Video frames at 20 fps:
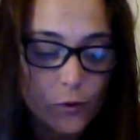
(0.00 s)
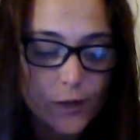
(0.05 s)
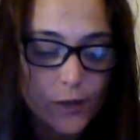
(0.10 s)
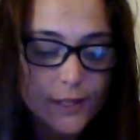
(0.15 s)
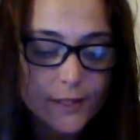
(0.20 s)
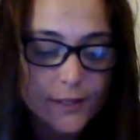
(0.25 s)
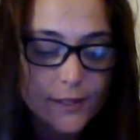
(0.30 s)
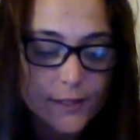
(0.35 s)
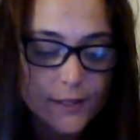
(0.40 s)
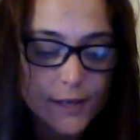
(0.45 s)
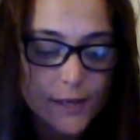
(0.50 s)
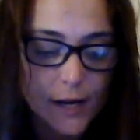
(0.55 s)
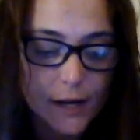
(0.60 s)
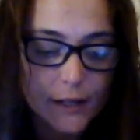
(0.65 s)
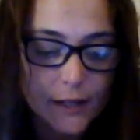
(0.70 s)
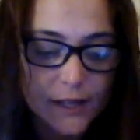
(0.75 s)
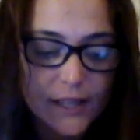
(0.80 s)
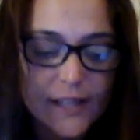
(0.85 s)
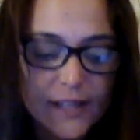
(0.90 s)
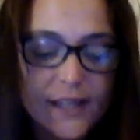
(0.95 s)
voices
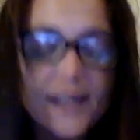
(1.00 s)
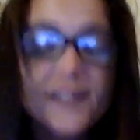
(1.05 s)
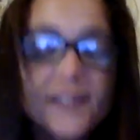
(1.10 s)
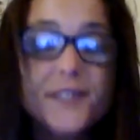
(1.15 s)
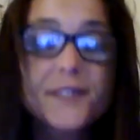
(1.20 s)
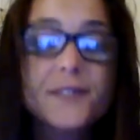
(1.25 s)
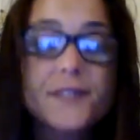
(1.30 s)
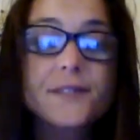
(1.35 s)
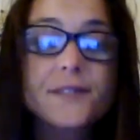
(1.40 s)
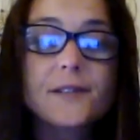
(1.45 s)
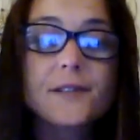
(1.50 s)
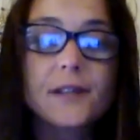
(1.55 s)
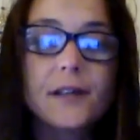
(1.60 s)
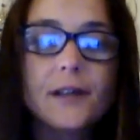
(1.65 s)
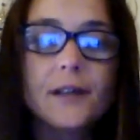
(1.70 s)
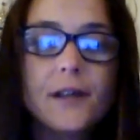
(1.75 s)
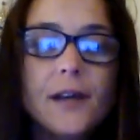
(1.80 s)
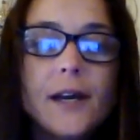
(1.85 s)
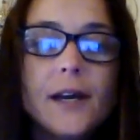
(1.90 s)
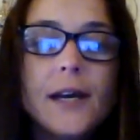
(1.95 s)
saying, hiss,
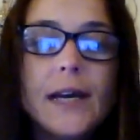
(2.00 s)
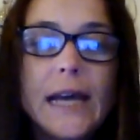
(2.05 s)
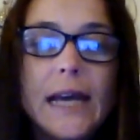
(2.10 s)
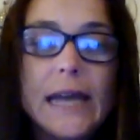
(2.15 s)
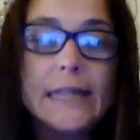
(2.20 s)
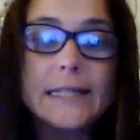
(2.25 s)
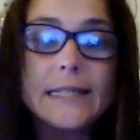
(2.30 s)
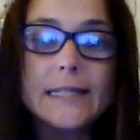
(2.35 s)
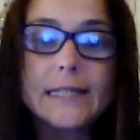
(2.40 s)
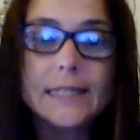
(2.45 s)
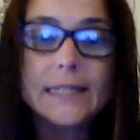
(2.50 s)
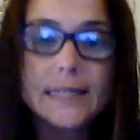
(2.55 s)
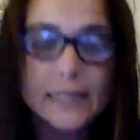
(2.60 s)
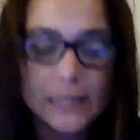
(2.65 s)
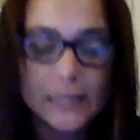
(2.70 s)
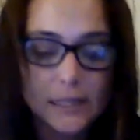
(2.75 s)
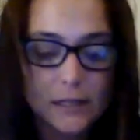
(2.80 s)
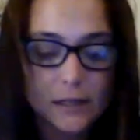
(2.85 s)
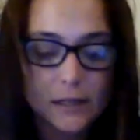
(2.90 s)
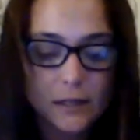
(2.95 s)

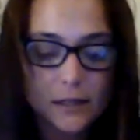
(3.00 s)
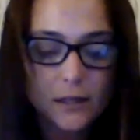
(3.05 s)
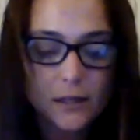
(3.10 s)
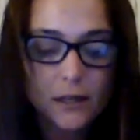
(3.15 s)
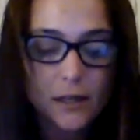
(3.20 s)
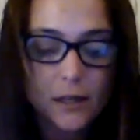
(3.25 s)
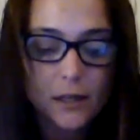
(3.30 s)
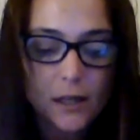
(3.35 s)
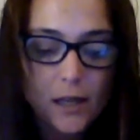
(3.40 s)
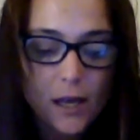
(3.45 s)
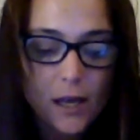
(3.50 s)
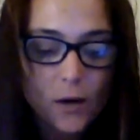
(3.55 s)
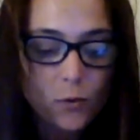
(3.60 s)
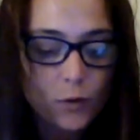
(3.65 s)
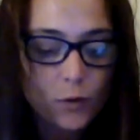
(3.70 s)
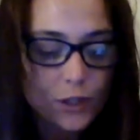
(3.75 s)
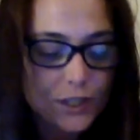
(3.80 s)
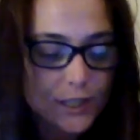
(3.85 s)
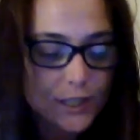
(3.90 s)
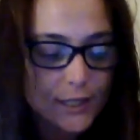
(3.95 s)
hist,
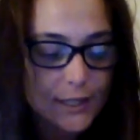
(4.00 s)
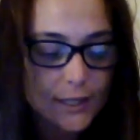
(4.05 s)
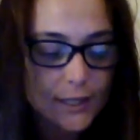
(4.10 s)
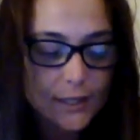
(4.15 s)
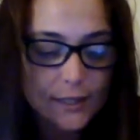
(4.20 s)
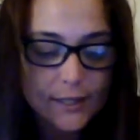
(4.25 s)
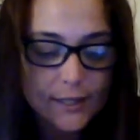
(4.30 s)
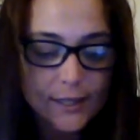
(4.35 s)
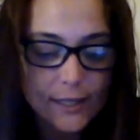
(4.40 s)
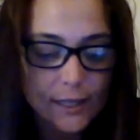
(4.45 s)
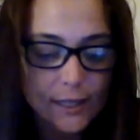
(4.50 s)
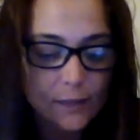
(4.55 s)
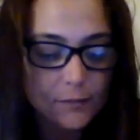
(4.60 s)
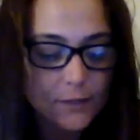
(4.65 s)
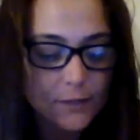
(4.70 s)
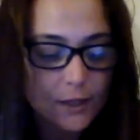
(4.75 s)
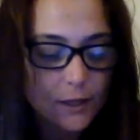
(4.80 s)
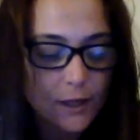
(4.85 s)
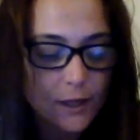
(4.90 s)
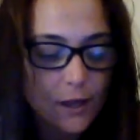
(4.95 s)
which
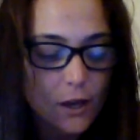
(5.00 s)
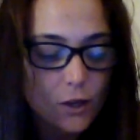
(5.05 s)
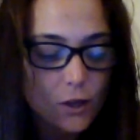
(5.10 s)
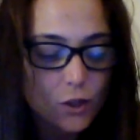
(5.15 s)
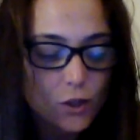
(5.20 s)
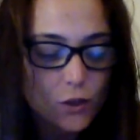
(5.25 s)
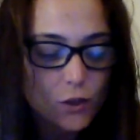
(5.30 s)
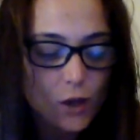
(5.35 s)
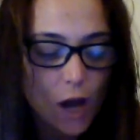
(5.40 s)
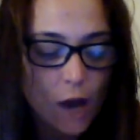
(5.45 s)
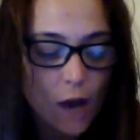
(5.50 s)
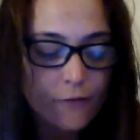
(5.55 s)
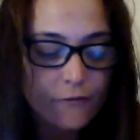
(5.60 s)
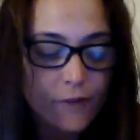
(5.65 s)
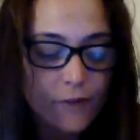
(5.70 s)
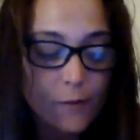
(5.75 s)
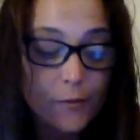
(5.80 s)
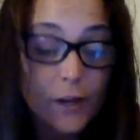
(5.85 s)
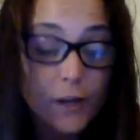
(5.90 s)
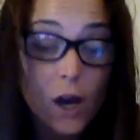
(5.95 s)
seemed to come
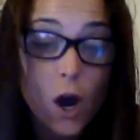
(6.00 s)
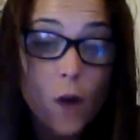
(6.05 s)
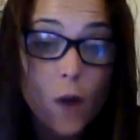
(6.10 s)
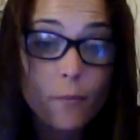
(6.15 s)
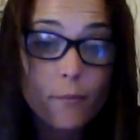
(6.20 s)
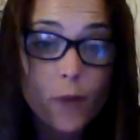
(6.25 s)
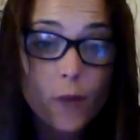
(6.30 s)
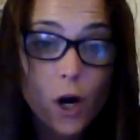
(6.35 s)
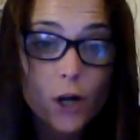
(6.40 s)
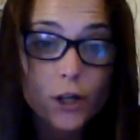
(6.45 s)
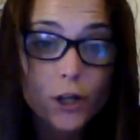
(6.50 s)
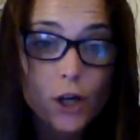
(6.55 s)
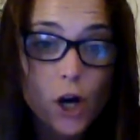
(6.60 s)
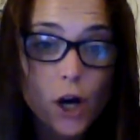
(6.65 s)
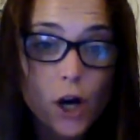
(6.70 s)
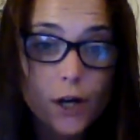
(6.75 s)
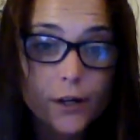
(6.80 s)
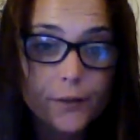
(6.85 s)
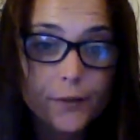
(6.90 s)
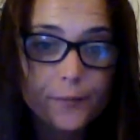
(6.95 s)
from the
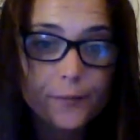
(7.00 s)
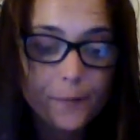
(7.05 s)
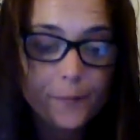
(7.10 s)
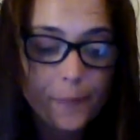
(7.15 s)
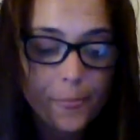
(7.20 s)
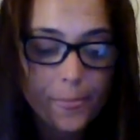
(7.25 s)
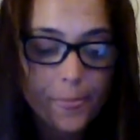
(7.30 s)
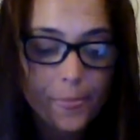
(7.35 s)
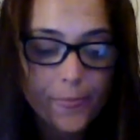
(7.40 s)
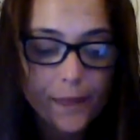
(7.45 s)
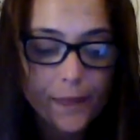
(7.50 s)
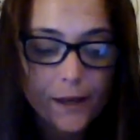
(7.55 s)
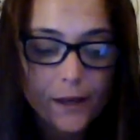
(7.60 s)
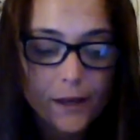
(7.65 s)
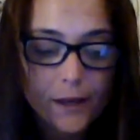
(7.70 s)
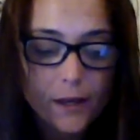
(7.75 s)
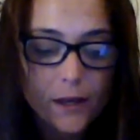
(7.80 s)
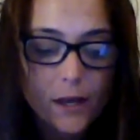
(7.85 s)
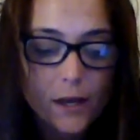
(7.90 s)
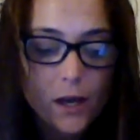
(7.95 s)
barnyard.
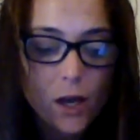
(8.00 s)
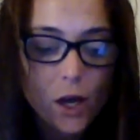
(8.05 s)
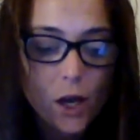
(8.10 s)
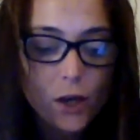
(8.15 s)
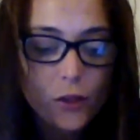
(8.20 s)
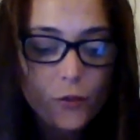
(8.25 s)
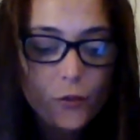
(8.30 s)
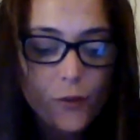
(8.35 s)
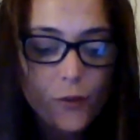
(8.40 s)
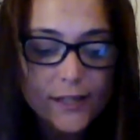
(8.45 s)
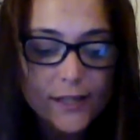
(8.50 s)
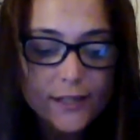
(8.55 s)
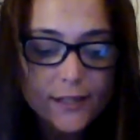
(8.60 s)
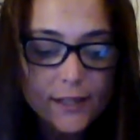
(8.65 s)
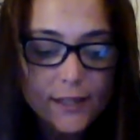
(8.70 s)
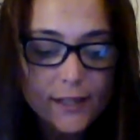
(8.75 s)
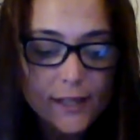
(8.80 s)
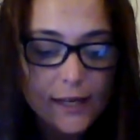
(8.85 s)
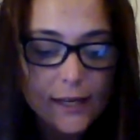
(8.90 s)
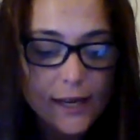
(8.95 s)

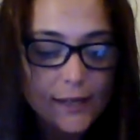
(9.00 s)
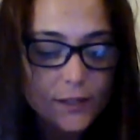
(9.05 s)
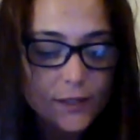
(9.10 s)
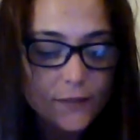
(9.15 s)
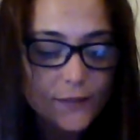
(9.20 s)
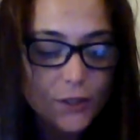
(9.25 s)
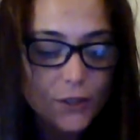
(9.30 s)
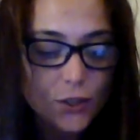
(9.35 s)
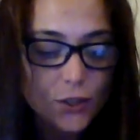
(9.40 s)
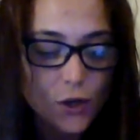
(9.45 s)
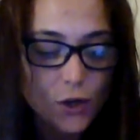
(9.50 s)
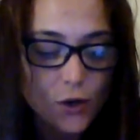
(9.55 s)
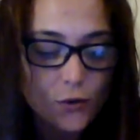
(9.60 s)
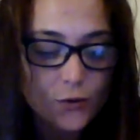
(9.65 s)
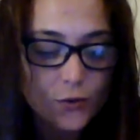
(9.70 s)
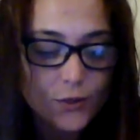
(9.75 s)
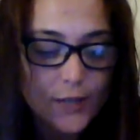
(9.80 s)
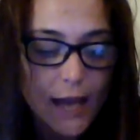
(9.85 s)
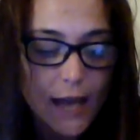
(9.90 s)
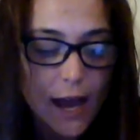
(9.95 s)
Thrusting the end of his
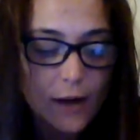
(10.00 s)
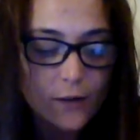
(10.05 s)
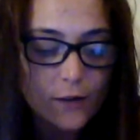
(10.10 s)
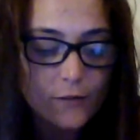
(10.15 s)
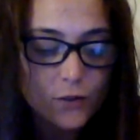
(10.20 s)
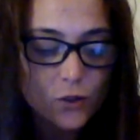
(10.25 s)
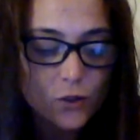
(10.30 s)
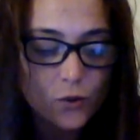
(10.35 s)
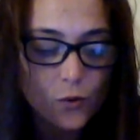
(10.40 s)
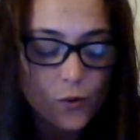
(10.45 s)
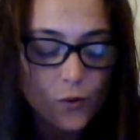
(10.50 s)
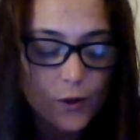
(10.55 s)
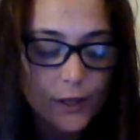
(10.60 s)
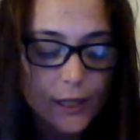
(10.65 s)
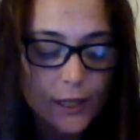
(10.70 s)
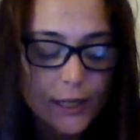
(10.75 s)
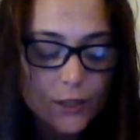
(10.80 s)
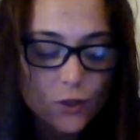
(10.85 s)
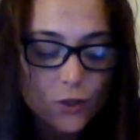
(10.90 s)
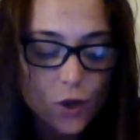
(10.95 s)
nose out of the door,
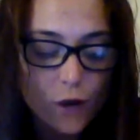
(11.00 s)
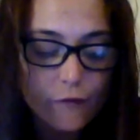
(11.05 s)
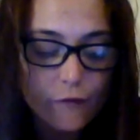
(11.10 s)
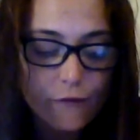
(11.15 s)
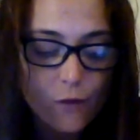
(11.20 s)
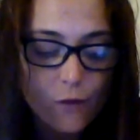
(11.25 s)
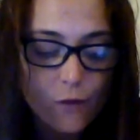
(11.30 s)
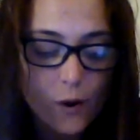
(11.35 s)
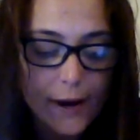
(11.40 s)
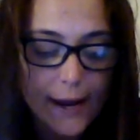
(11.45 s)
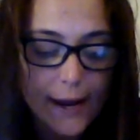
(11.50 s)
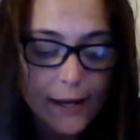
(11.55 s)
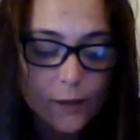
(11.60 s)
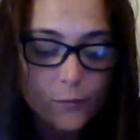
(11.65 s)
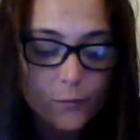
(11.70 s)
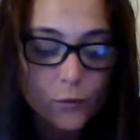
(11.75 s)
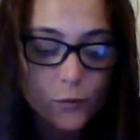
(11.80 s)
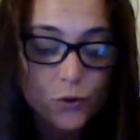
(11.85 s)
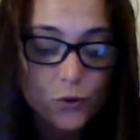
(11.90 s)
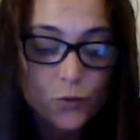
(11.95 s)
he saw four
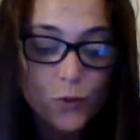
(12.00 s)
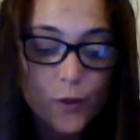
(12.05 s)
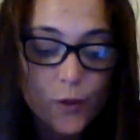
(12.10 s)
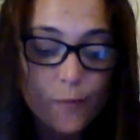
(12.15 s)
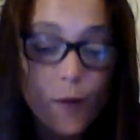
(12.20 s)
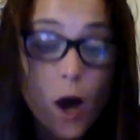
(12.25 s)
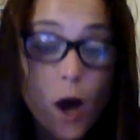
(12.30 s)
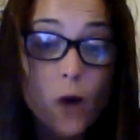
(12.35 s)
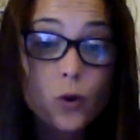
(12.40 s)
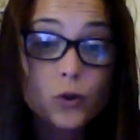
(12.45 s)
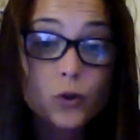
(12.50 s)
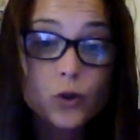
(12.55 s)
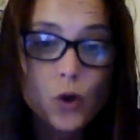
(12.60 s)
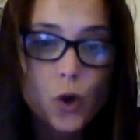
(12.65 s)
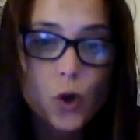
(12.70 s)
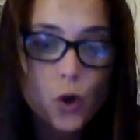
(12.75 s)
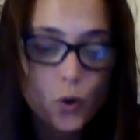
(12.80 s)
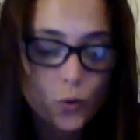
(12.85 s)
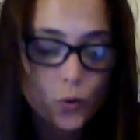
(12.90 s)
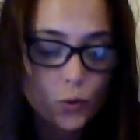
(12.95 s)
animals with mottled
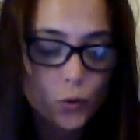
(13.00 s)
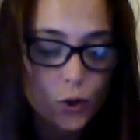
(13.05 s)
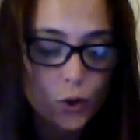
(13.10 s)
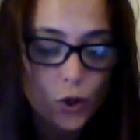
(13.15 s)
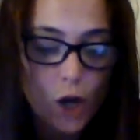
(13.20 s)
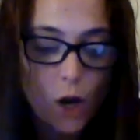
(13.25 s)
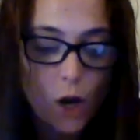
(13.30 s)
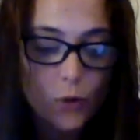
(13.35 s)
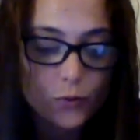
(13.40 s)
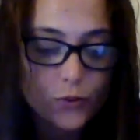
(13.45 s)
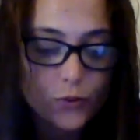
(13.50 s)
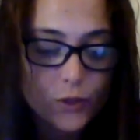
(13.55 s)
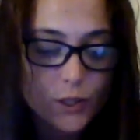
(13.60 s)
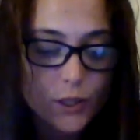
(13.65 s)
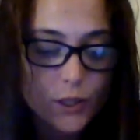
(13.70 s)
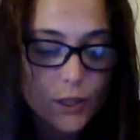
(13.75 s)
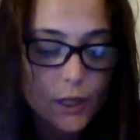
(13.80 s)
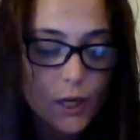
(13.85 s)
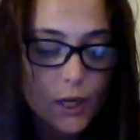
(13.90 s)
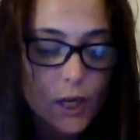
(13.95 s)

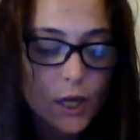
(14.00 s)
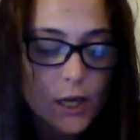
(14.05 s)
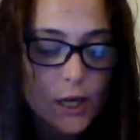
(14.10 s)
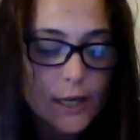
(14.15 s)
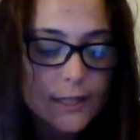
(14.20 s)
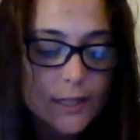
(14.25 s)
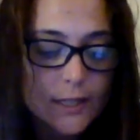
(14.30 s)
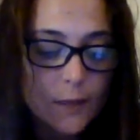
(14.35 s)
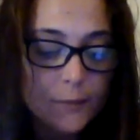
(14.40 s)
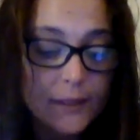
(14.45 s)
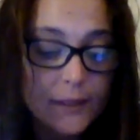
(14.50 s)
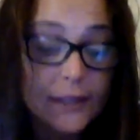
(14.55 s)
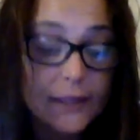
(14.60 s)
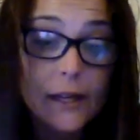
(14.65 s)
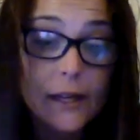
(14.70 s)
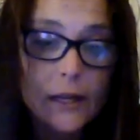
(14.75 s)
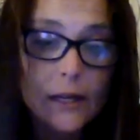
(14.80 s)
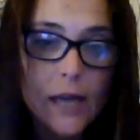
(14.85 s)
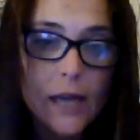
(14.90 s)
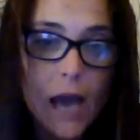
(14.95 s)
coats, something
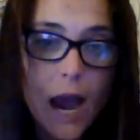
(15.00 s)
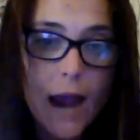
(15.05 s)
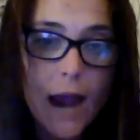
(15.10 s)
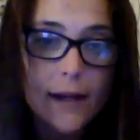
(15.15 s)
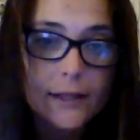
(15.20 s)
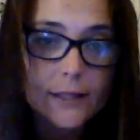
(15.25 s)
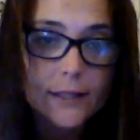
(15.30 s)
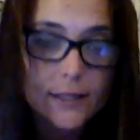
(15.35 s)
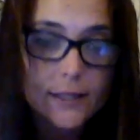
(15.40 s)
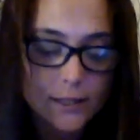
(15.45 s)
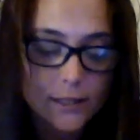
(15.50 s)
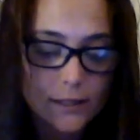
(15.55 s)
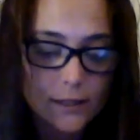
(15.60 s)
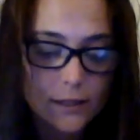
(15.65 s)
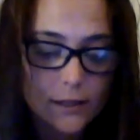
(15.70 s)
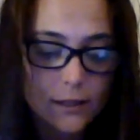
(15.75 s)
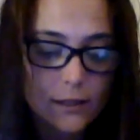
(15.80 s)
like cats.